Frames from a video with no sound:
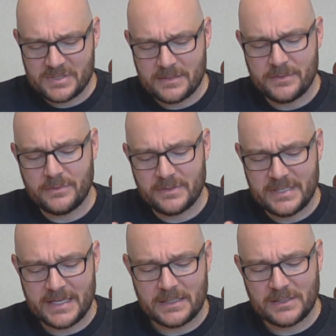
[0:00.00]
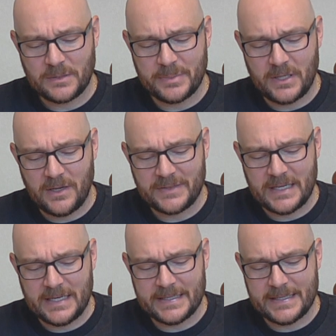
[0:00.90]
to take a little bit off the
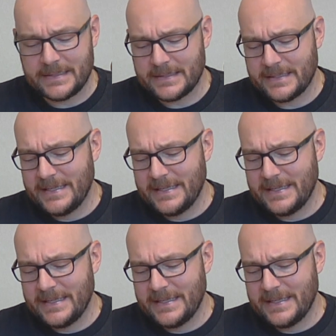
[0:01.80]
high end,